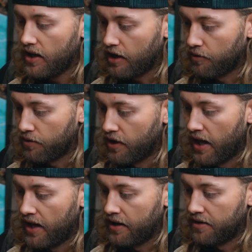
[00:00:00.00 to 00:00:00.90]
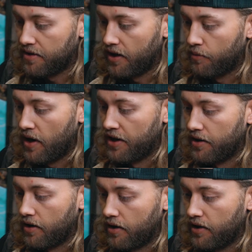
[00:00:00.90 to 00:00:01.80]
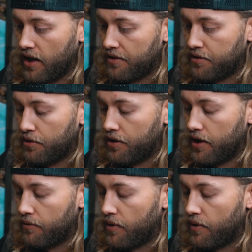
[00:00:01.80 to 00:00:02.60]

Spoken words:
he led his little